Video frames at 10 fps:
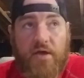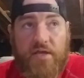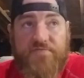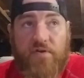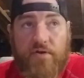
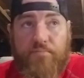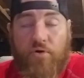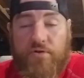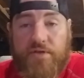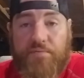it's very
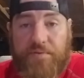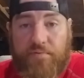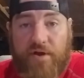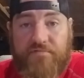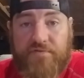important that we
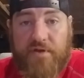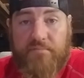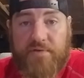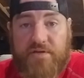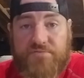pray for
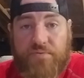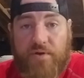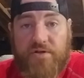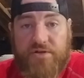them because we want